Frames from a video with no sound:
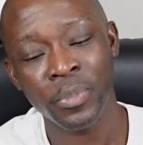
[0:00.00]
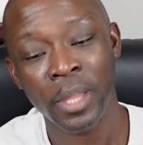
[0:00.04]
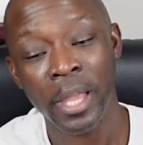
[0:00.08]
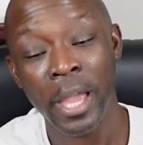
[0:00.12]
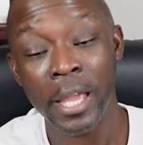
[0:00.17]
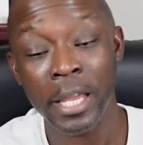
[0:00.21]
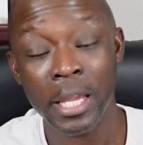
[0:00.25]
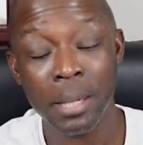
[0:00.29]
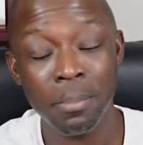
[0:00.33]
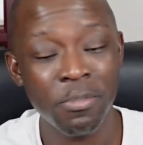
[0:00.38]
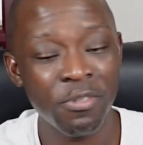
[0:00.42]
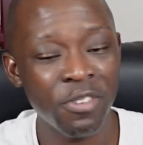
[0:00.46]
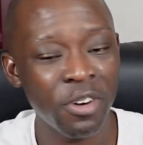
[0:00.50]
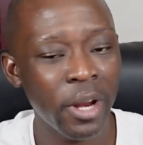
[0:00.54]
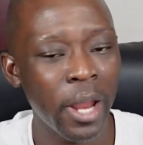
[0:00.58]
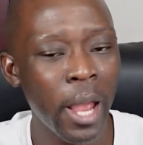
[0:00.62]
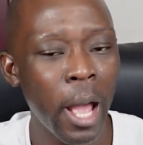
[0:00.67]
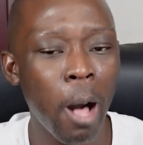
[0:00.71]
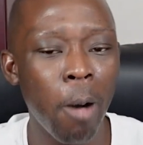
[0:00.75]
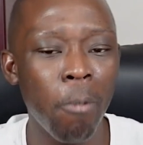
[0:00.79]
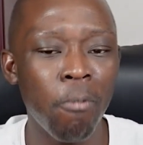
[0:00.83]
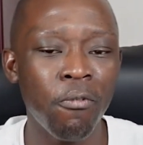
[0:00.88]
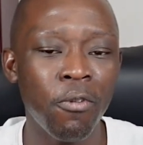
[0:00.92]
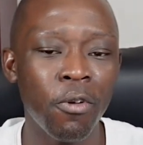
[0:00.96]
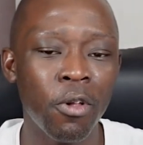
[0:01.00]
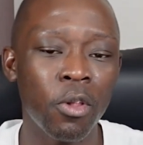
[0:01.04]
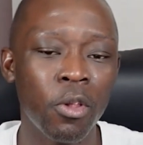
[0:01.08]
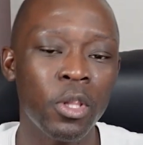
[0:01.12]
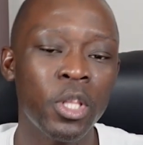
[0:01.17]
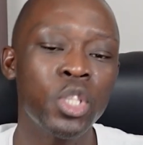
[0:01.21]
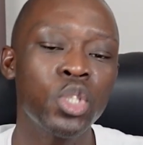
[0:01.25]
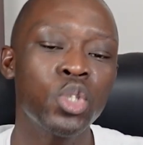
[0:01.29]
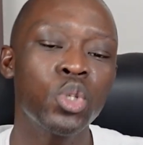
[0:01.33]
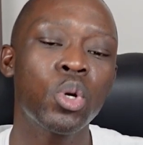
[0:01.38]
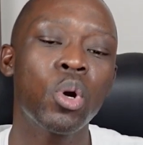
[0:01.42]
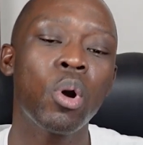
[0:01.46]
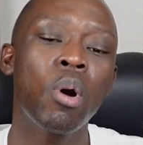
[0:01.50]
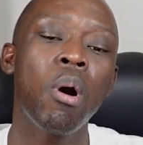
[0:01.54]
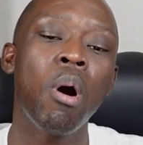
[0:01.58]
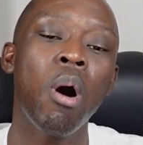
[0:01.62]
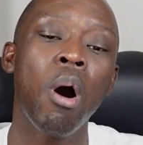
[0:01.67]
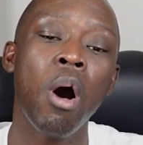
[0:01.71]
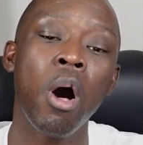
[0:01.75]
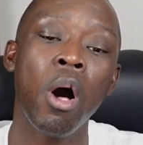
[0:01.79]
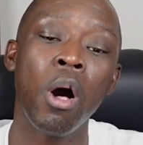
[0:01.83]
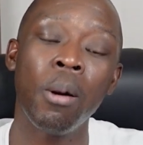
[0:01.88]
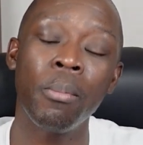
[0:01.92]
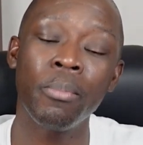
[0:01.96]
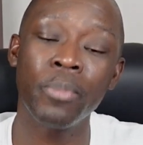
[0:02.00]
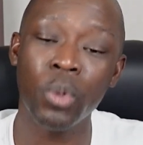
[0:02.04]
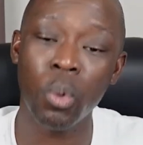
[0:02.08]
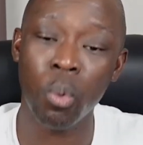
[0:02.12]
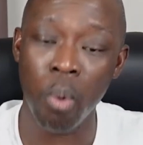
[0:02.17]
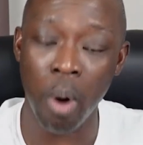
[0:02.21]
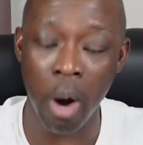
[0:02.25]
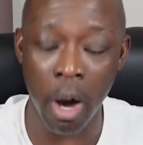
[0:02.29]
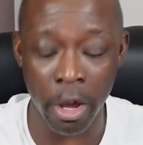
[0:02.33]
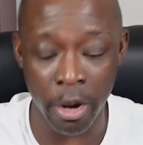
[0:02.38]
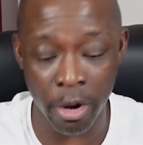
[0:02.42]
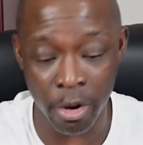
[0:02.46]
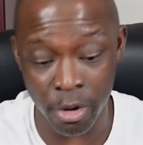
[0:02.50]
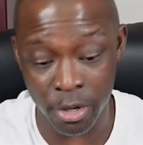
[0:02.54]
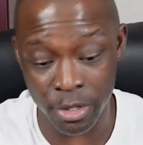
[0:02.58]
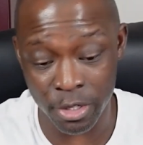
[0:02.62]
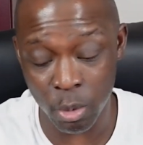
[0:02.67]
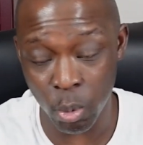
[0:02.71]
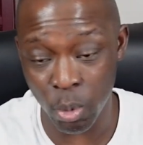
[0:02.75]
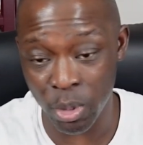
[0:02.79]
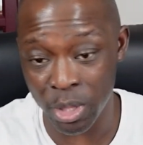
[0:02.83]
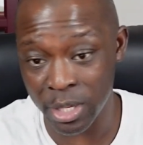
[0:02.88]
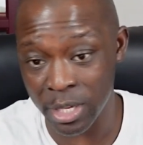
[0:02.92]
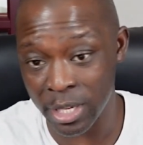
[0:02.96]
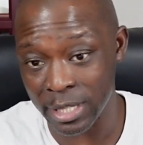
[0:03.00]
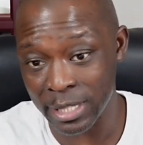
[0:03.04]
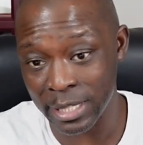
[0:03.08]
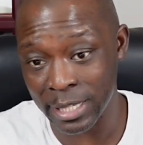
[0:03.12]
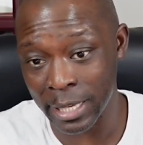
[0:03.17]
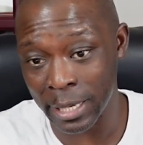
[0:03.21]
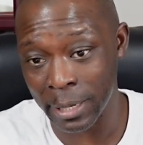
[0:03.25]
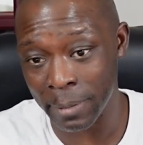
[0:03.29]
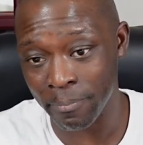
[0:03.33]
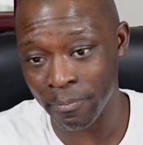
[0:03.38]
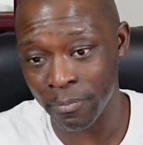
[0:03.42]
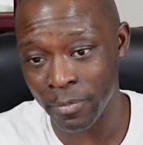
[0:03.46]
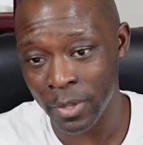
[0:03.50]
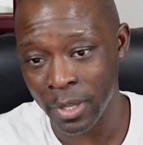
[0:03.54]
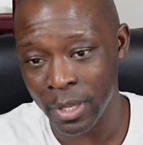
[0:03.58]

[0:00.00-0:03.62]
and can be very helpful to calm the waters within a team.